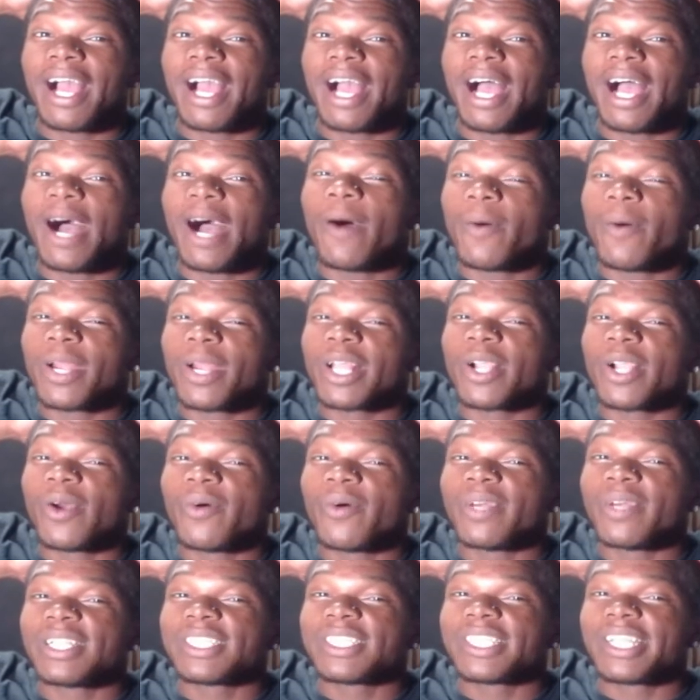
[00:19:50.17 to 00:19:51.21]
I want to go
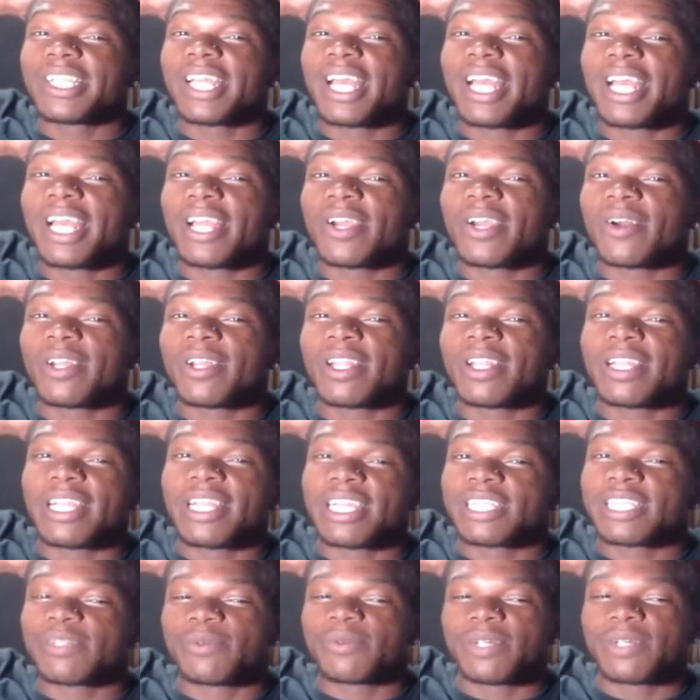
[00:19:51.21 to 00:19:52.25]
into that on the
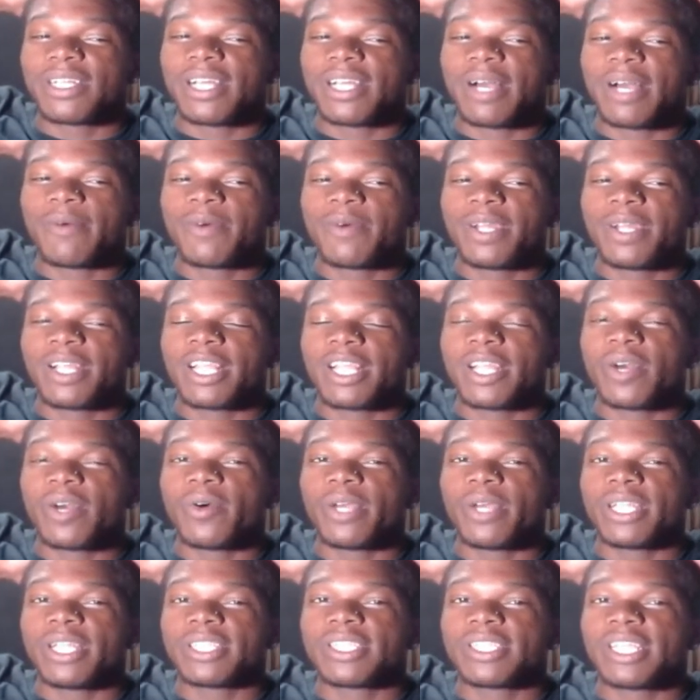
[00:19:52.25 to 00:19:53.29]
next one. I want to go
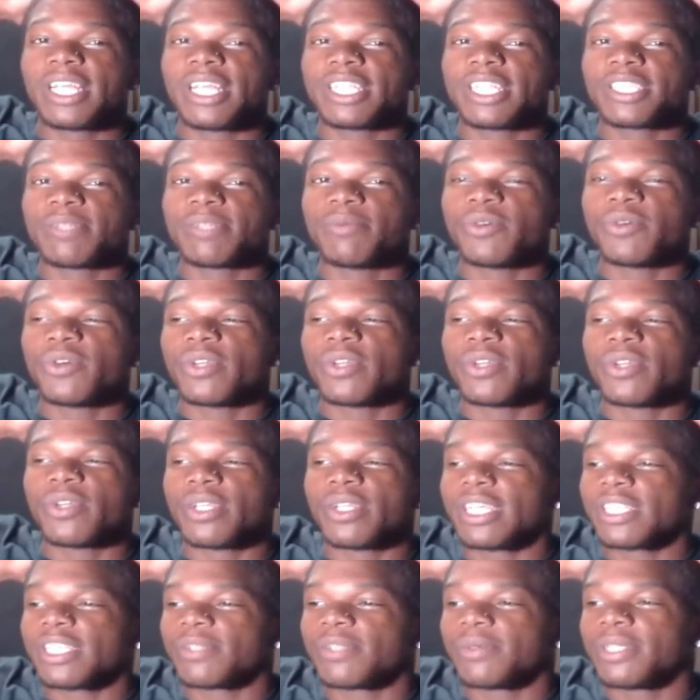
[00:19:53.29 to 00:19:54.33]
into that some more on the
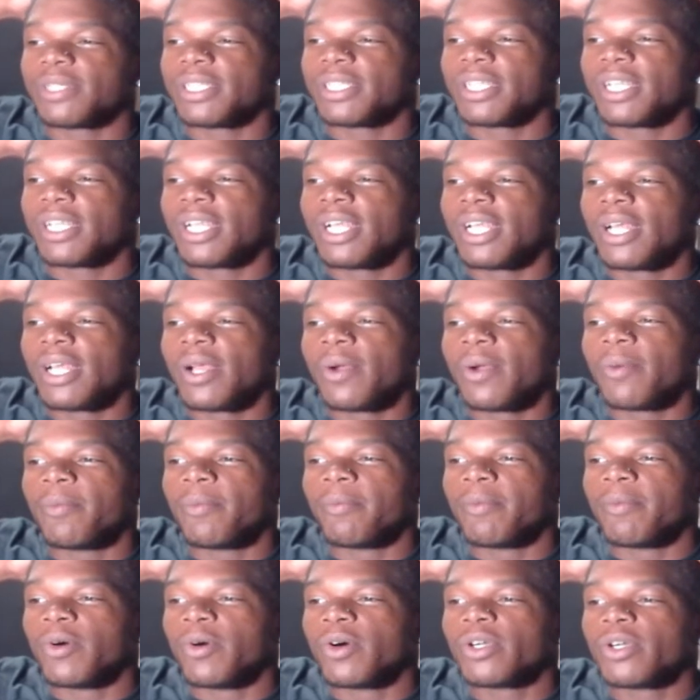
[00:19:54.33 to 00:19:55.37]
next one.
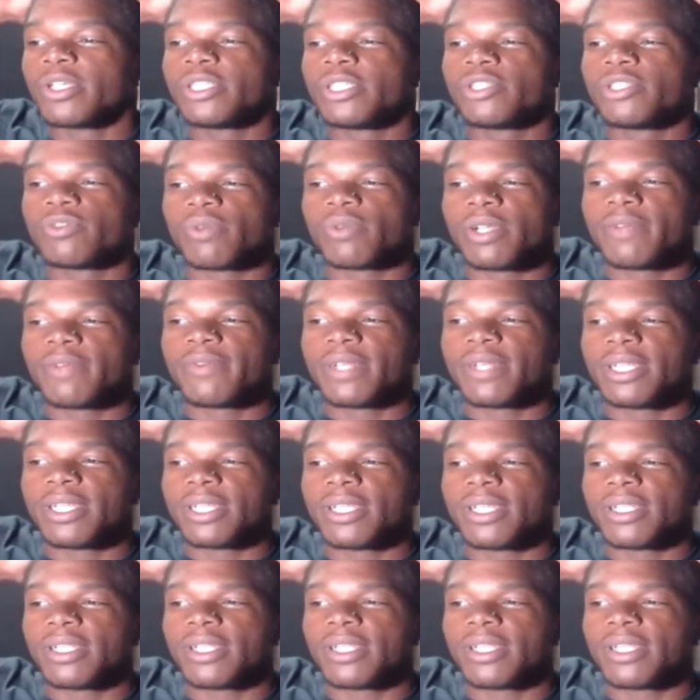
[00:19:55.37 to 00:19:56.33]
More driven.